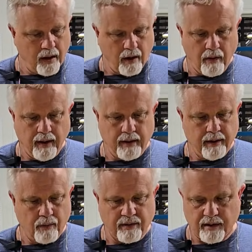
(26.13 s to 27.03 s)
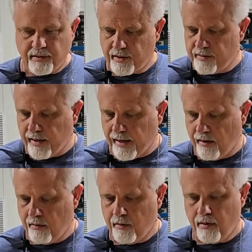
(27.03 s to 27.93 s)
And all I did was I took a
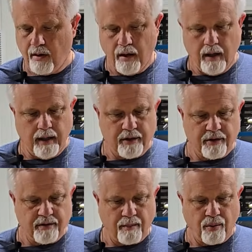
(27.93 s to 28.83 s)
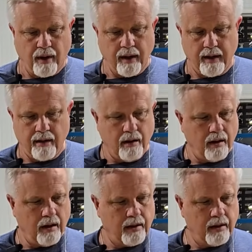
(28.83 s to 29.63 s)
towel and just applied